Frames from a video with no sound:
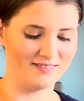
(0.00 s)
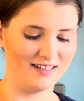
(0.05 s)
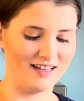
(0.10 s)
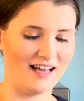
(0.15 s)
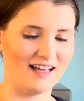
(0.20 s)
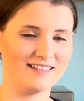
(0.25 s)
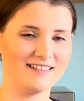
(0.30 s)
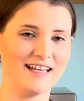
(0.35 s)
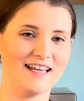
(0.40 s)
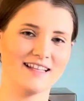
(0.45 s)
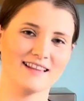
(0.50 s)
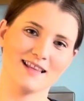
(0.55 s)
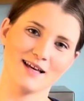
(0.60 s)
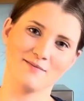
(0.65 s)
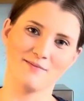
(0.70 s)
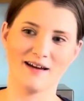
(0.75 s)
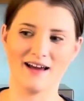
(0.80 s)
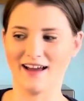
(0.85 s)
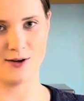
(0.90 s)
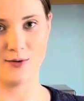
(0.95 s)
I take that
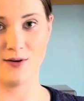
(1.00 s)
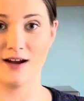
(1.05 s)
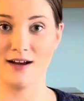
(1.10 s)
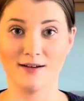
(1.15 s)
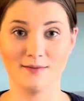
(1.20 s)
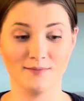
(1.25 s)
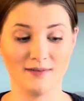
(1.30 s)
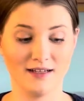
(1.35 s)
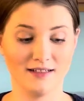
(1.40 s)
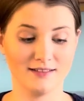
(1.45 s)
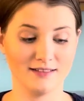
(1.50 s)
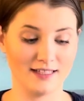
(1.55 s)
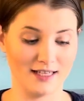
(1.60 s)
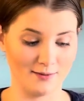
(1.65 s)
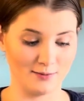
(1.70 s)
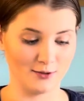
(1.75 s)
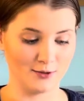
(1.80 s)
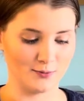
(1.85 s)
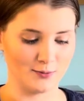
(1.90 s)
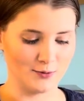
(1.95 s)
back. Acquired my
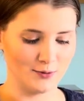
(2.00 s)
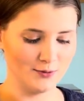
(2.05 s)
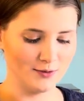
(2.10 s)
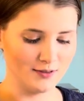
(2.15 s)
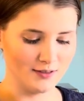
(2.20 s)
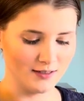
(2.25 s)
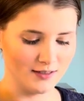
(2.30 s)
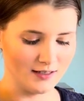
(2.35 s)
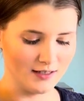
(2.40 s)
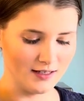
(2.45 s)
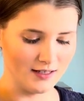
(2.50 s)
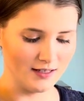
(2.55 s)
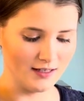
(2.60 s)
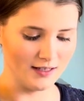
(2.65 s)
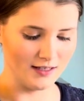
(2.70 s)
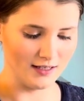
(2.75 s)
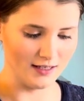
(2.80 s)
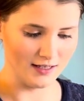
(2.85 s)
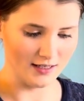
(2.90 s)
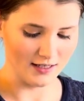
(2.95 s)
tablespoon.
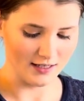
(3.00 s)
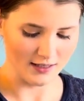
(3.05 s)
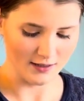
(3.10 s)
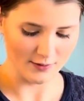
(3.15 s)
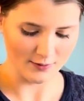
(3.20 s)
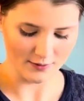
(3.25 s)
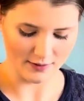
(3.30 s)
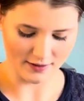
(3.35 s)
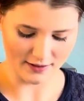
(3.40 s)
We're